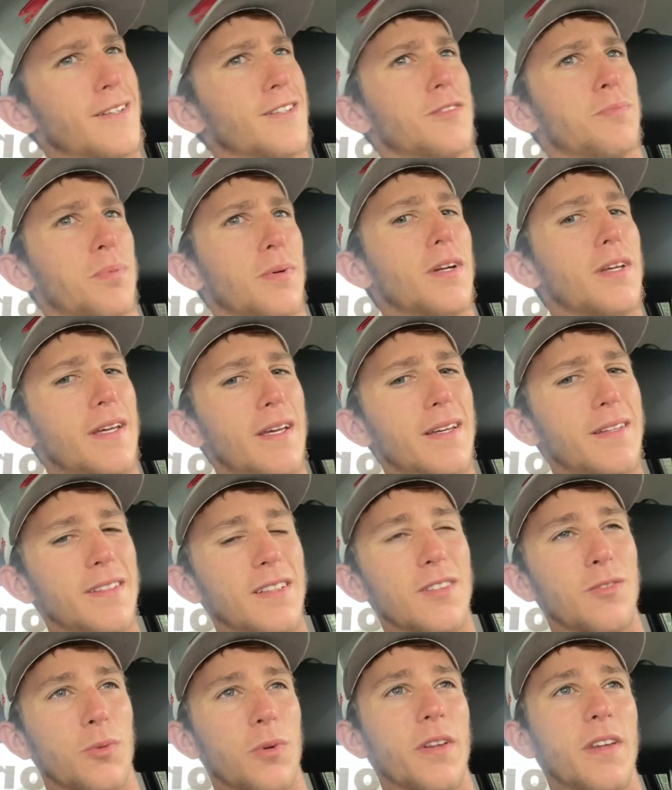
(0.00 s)
It's pretty easy.
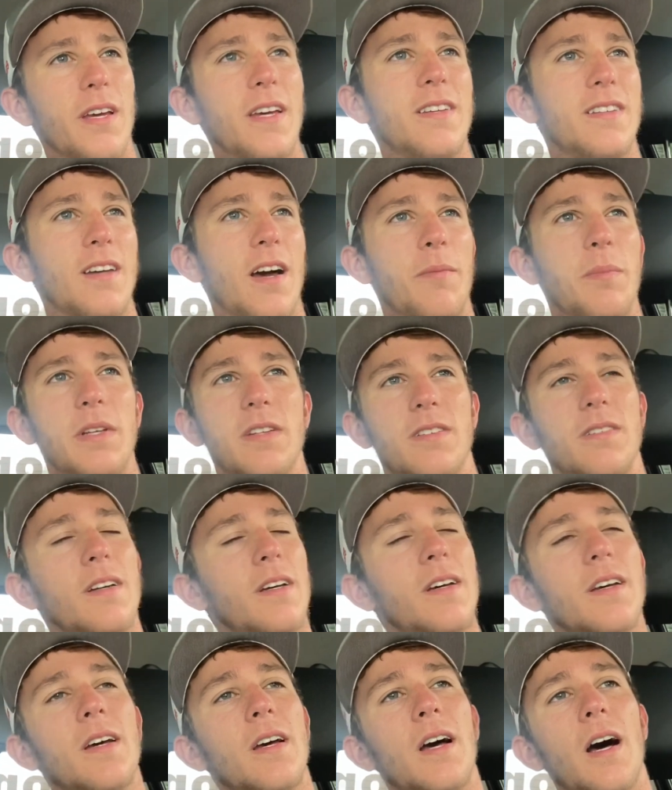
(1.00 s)
It's one of the easiest. I
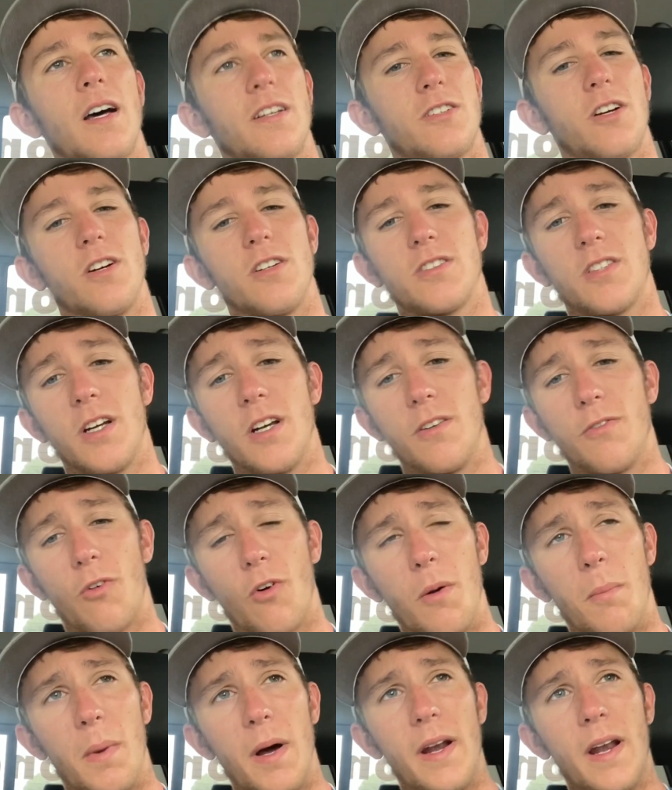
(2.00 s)
started studying
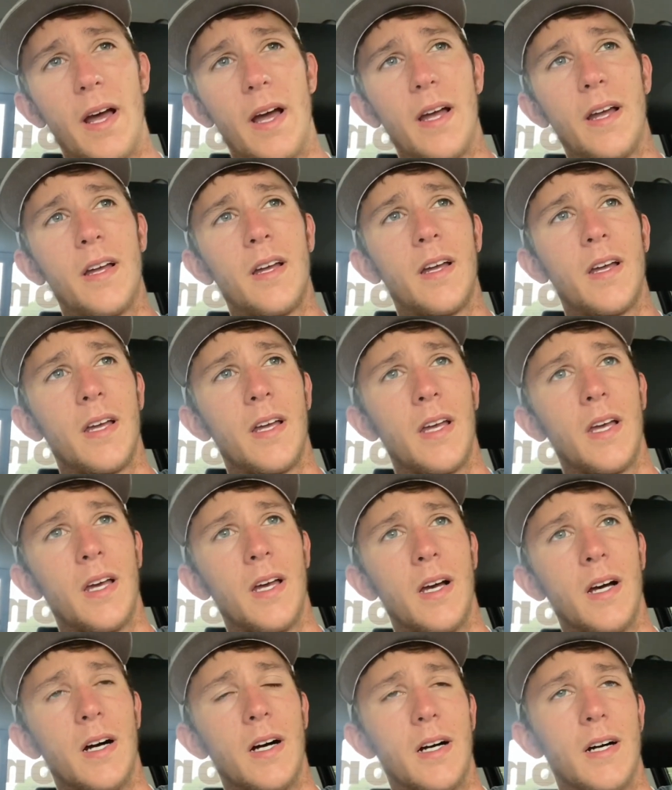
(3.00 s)
for it Monday,
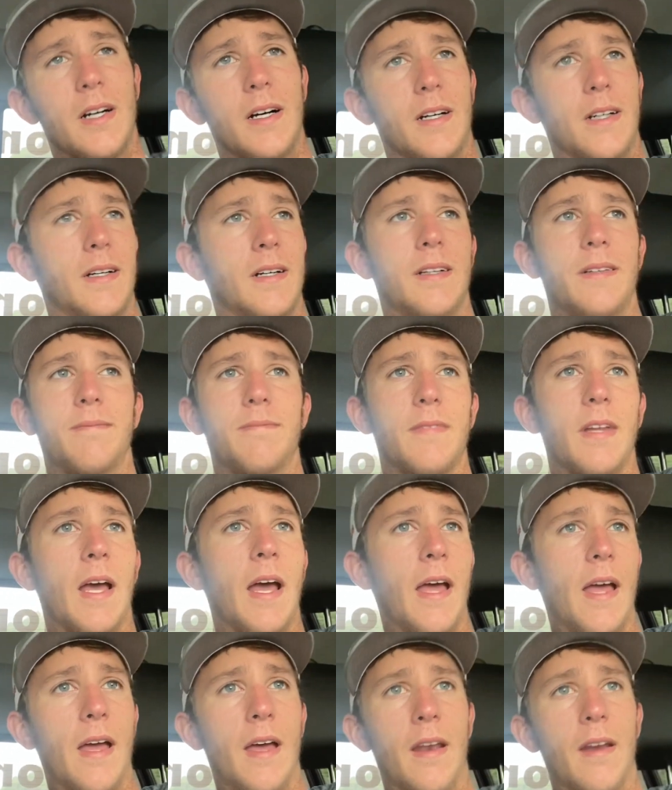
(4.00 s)

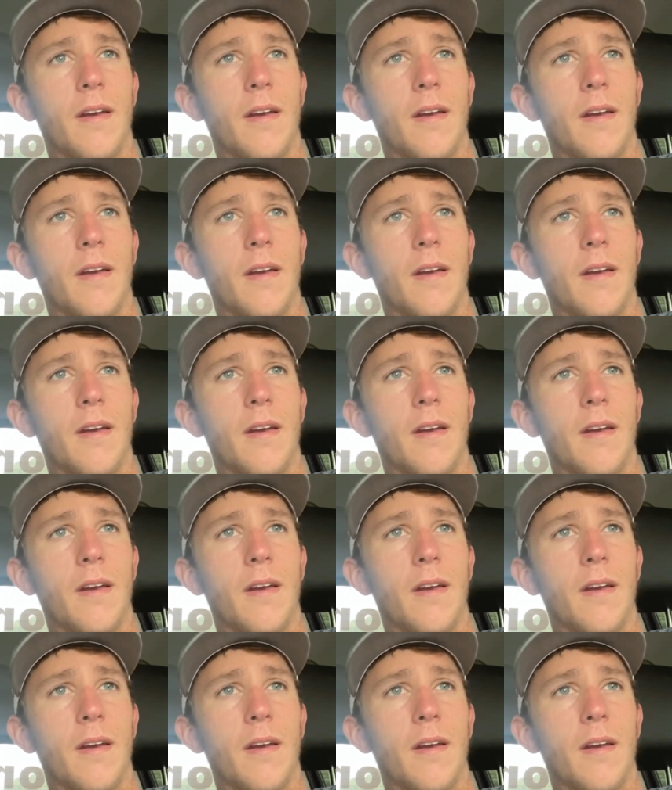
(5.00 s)
and